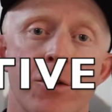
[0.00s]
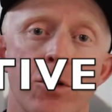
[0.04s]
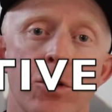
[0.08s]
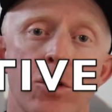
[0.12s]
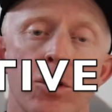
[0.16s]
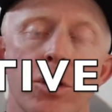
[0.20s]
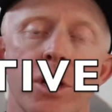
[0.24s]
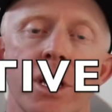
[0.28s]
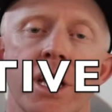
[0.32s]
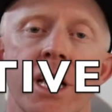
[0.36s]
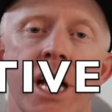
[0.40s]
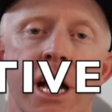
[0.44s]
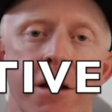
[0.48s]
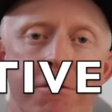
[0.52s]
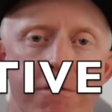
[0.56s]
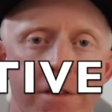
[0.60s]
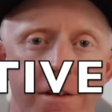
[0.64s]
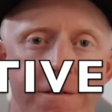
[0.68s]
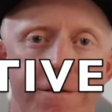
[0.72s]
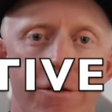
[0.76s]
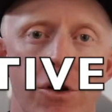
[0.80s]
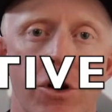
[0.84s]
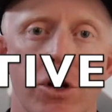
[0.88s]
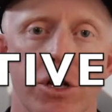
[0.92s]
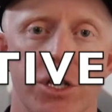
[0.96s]
cooling and
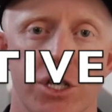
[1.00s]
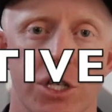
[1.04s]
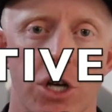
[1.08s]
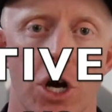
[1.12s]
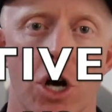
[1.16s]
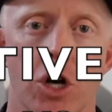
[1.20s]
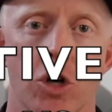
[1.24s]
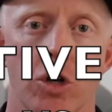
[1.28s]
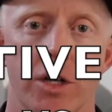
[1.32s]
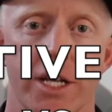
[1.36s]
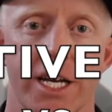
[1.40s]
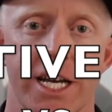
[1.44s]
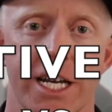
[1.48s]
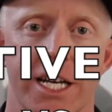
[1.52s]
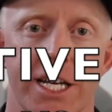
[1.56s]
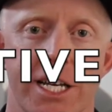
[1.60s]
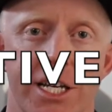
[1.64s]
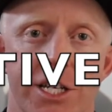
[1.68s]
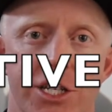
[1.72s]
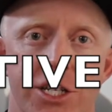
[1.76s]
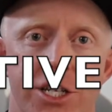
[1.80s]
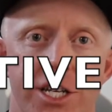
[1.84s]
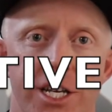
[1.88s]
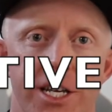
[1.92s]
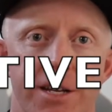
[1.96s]
reverse cycle air
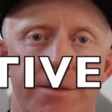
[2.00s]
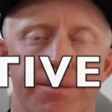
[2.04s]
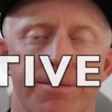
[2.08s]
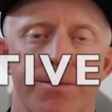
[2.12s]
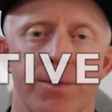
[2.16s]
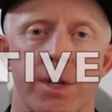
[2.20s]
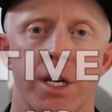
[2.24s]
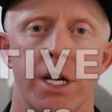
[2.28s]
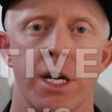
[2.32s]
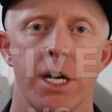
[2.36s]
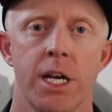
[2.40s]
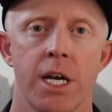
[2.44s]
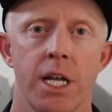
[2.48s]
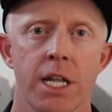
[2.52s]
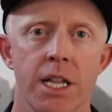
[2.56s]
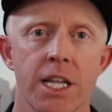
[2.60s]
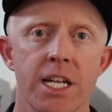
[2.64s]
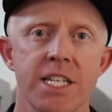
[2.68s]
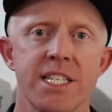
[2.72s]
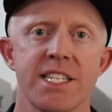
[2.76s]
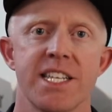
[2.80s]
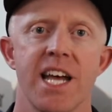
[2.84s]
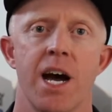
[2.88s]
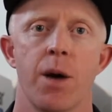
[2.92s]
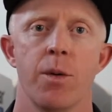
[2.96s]
conditioning.
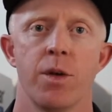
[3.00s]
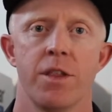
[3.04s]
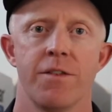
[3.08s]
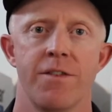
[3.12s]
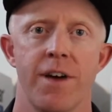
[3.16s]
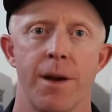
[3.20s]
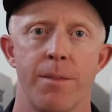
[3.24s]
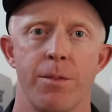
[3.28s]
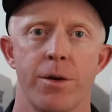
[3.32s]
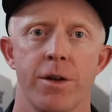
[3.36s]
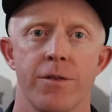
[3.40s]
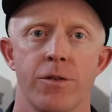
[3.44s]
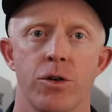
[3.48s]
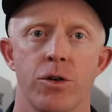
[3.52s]
Let's start with evaporative